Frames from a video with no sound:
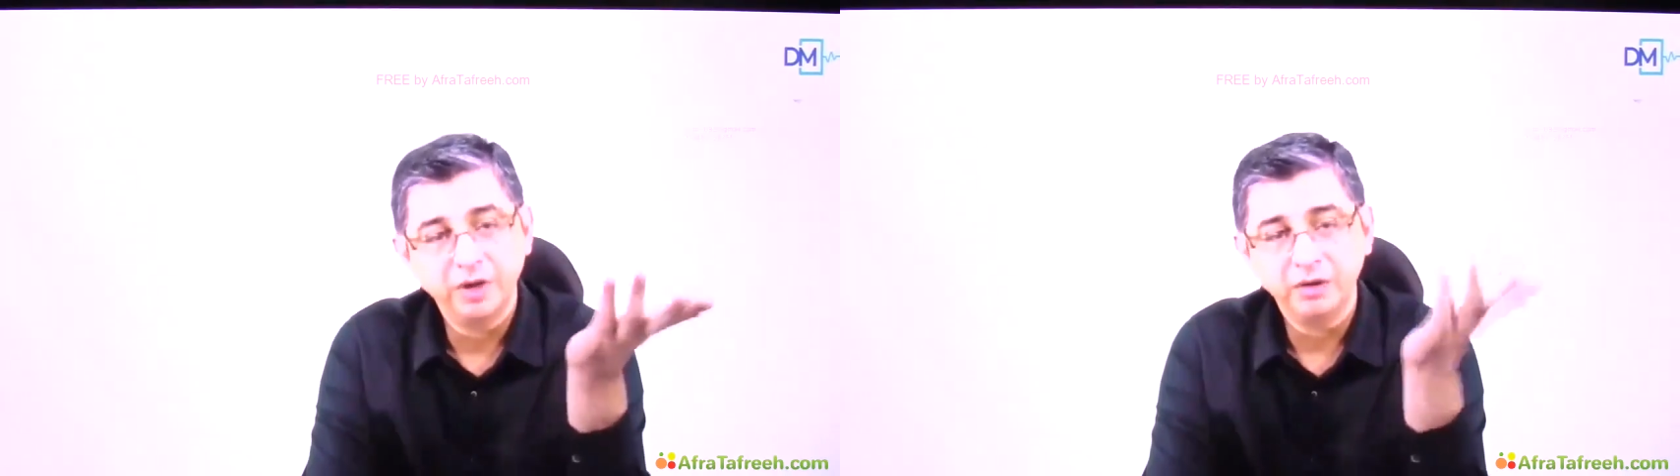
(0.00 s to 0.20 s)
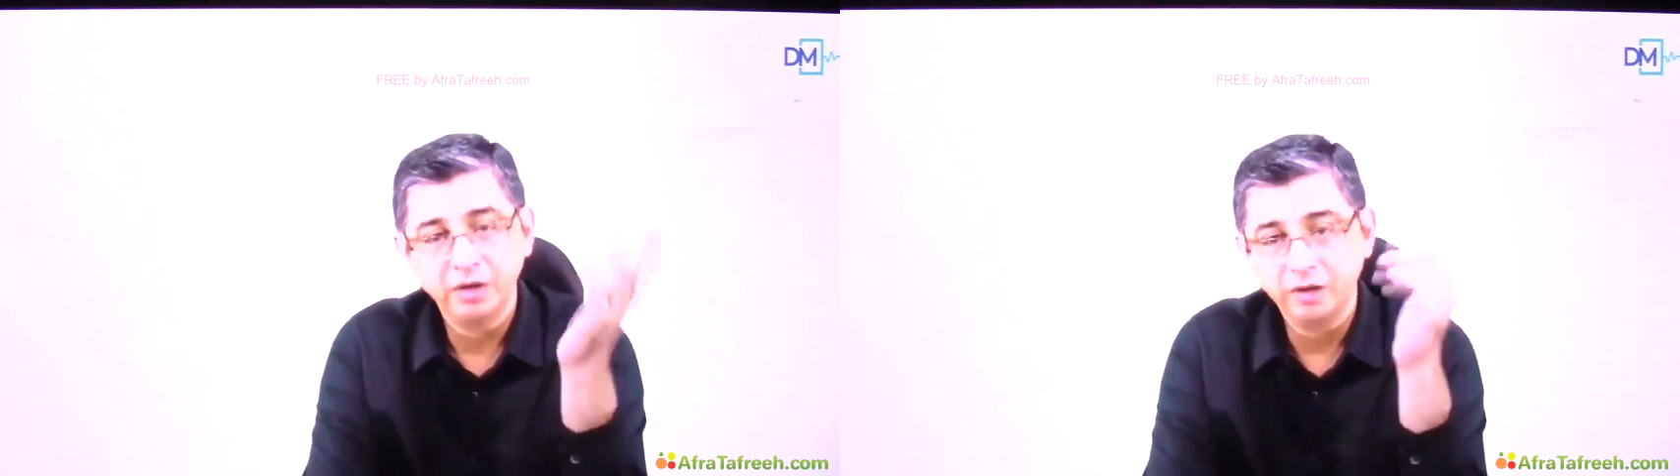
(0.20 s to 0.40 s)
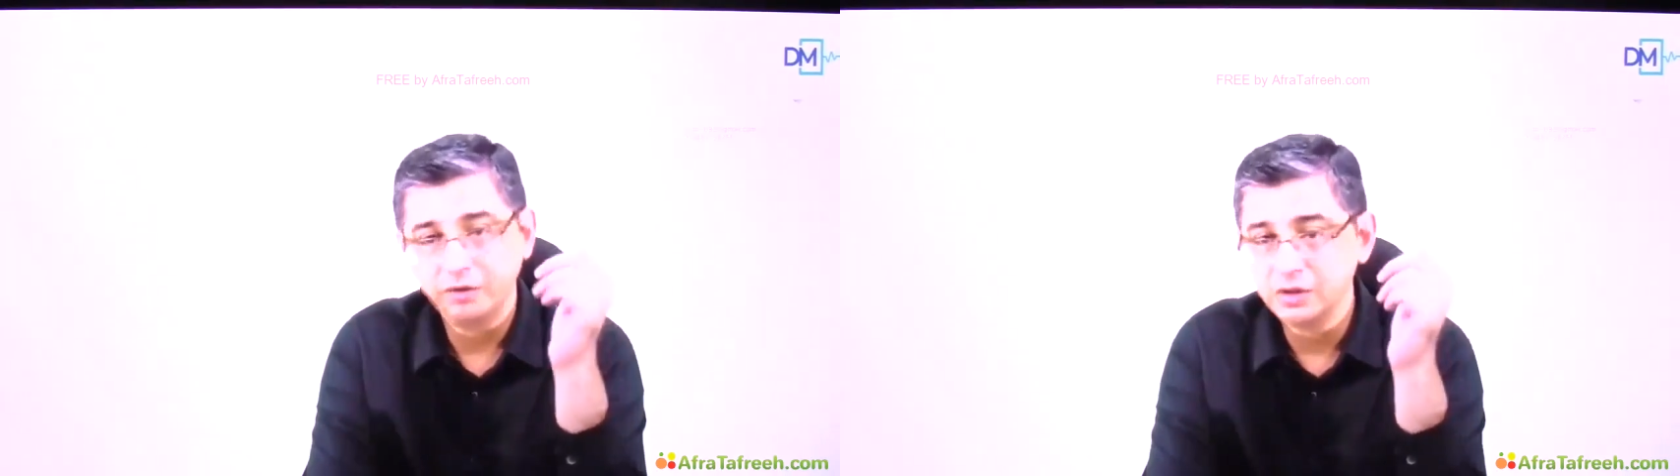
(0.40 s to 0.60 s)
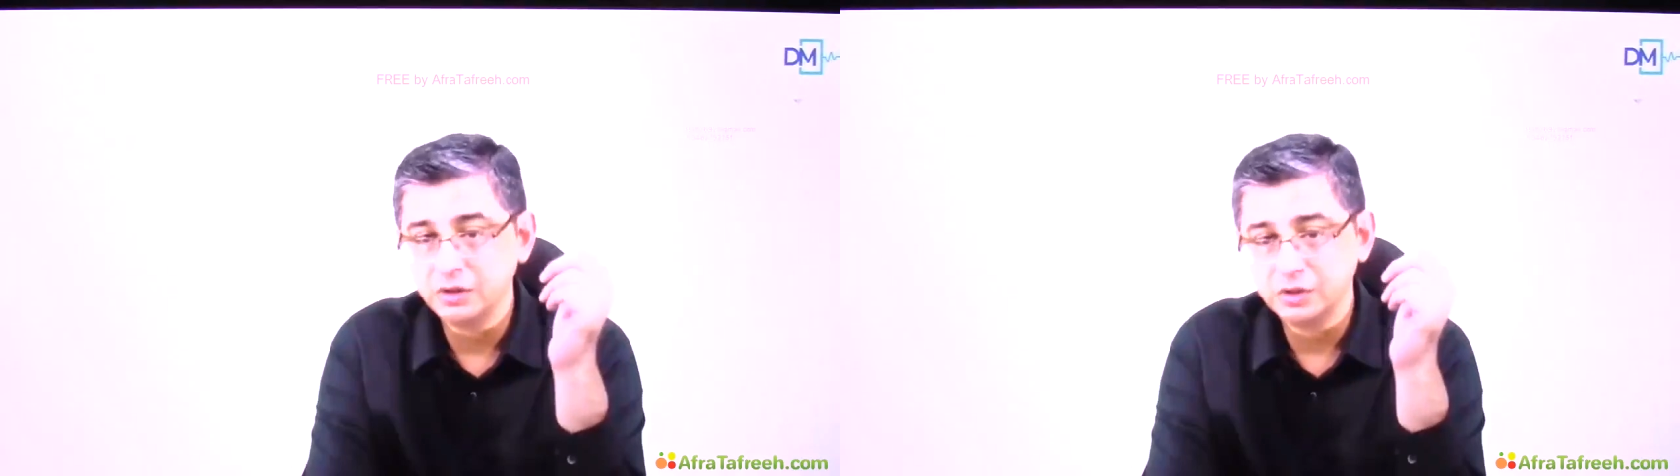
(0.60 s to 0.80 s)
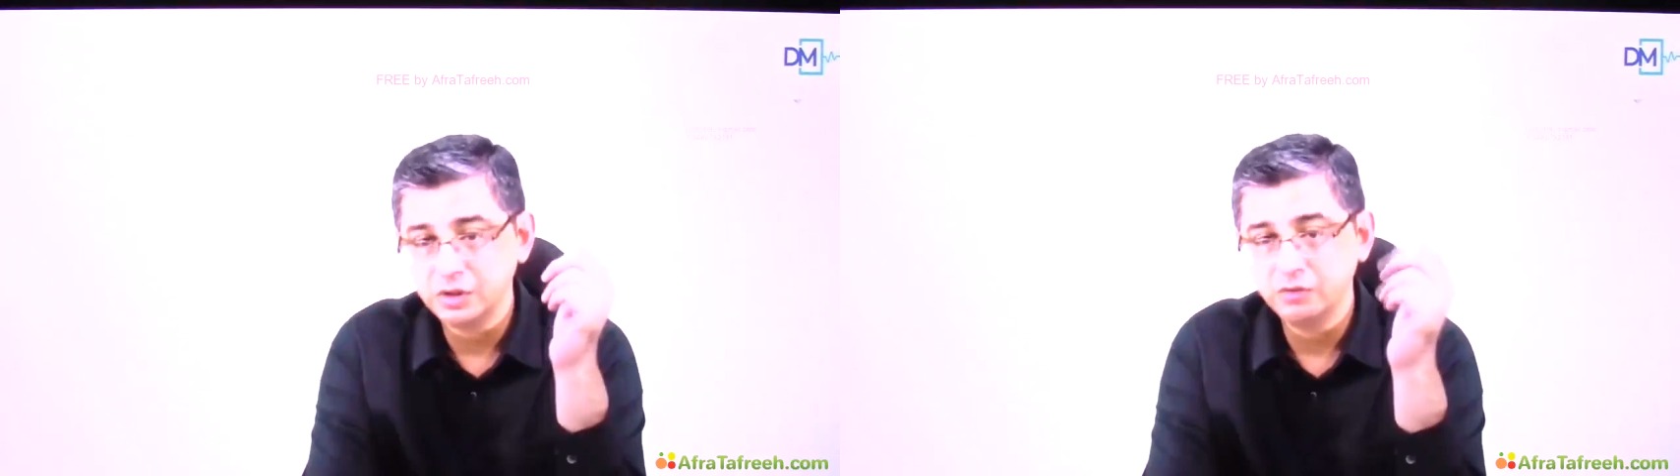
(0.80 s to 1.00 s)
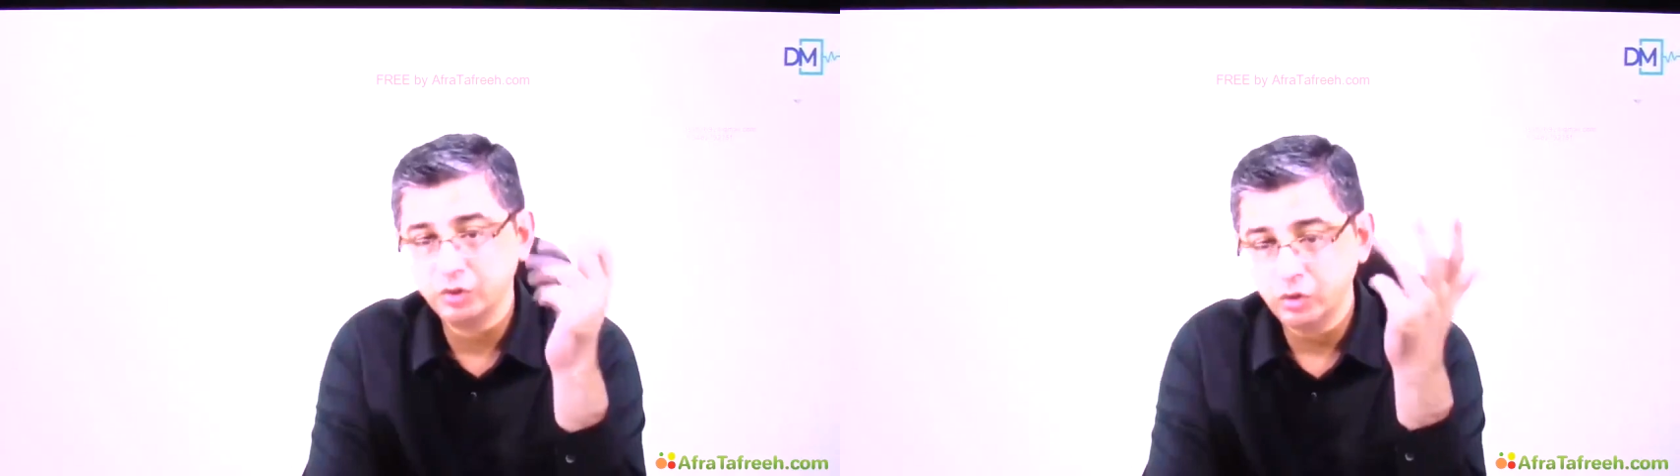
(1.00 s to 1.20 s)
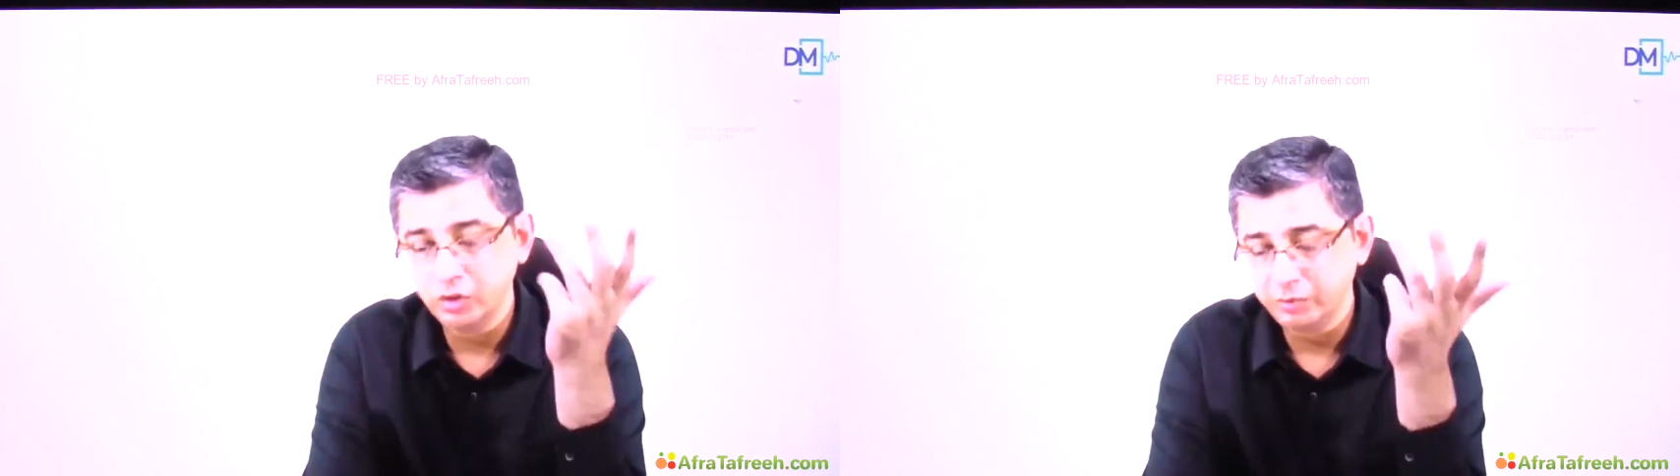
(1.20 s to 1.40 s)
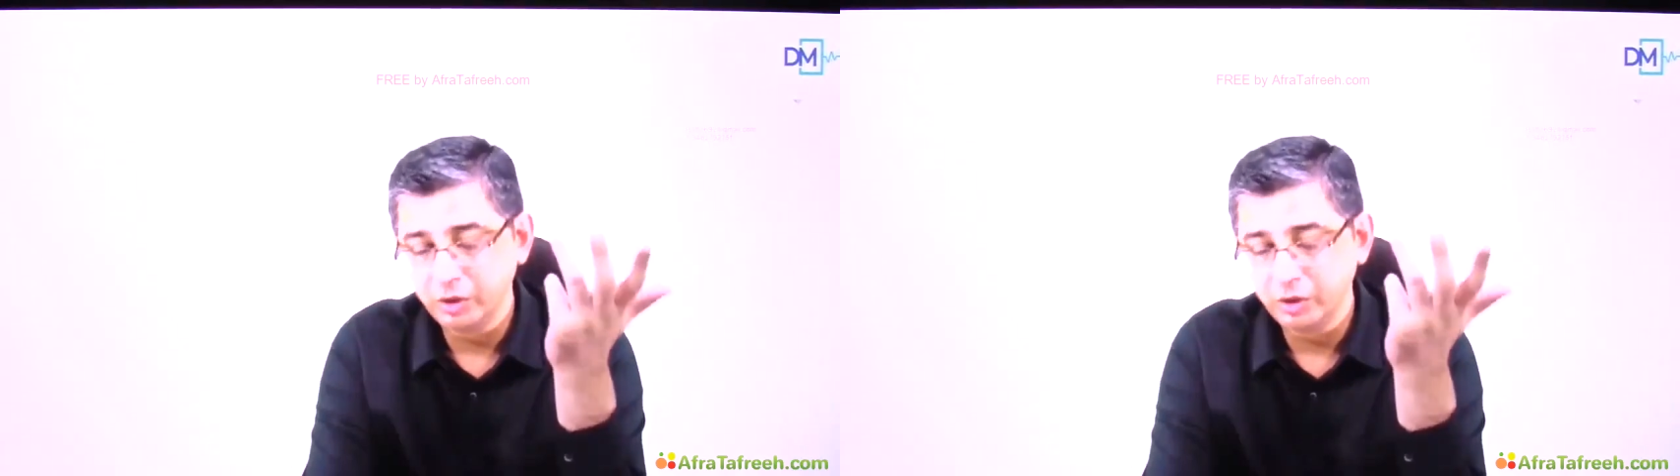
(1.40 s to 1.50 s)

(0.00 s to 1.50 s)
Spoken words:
fact that I've discussed these with you